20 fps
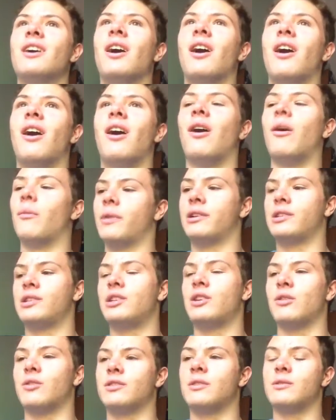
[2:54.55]
which
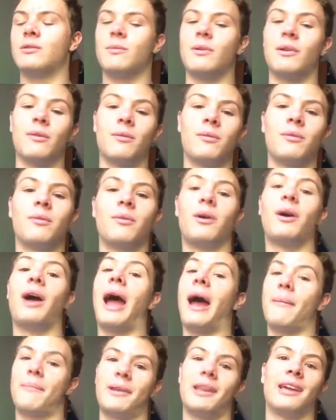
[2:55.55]
seems to be
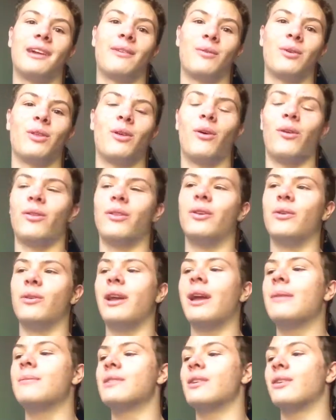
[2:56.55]
happening with all the new
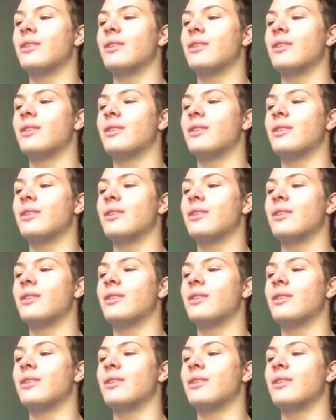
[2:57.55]
games now.